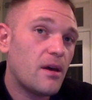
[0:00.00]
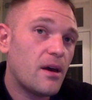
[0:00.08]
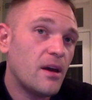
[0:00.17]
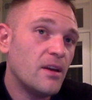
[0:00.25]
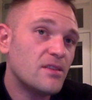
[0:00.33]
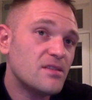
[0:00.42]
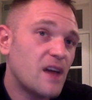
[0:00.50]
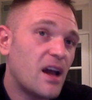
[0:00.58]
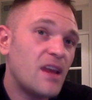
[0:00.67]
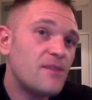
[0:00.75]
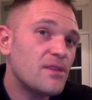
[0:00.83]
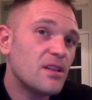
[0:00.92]
And it's
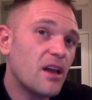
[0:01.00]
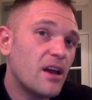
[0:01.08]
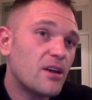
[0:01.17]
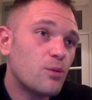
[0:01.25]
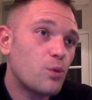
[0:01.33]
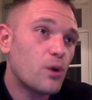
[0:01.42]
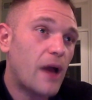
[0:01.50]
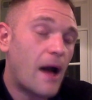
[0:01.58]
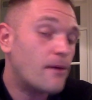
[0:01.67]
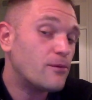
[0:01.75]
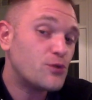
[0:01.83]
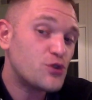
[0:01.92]
not even like we're
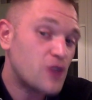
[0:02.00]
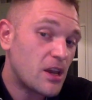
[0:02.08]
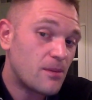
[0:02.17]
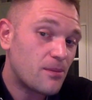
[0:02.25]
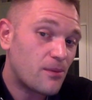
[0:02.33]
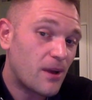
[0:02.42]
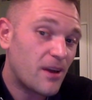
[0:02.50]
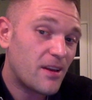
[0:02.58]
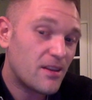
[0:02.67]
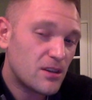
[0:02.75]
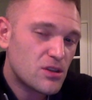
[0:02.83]
out of shape, right? I